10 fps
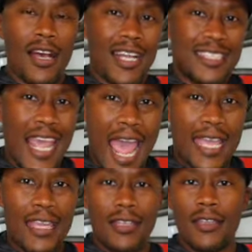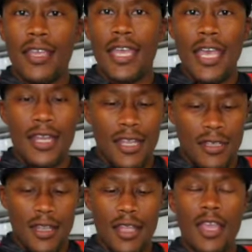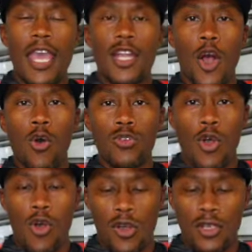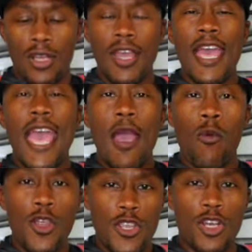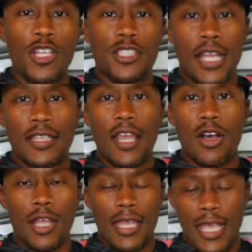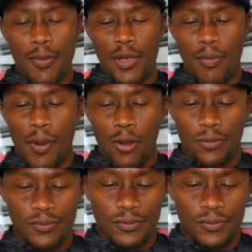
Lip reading: attack it, hit it, and hold on where you're going to set that hook and get them in the boat.